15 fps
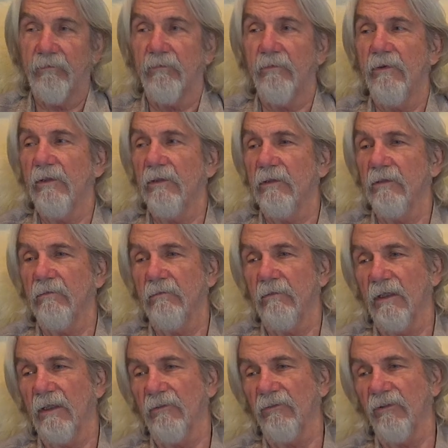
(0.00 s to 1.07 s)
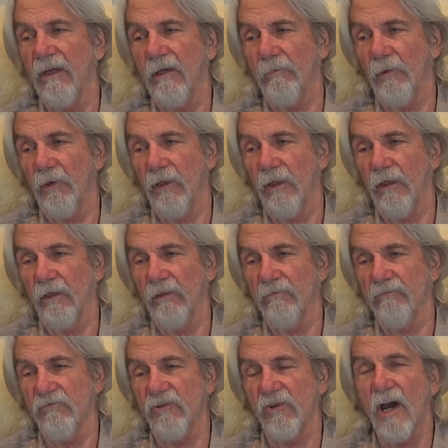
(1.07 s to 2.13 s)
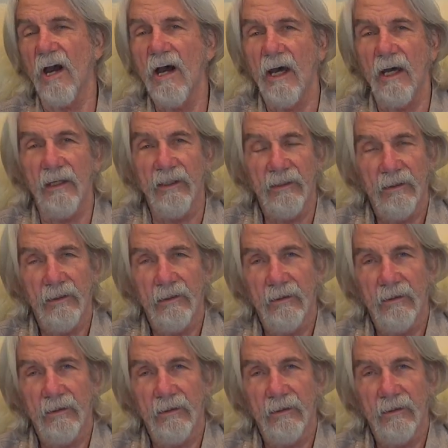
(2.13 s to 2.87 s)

the example of John